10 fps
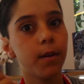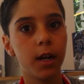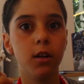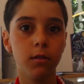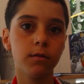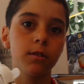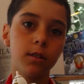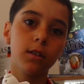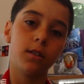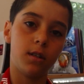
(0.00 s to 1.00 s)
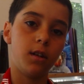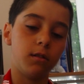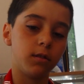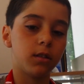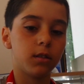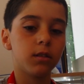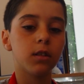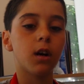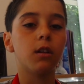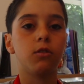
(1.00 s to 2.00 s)
I know it's
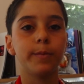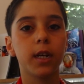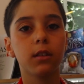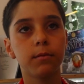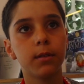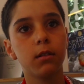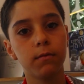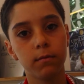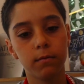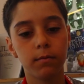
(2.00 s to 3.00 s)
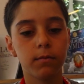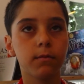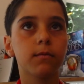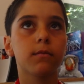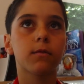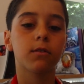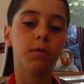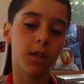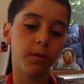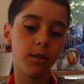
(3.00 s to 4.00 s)
hard to make, but
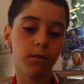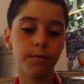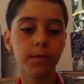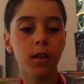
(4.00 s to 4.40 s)
what can we do?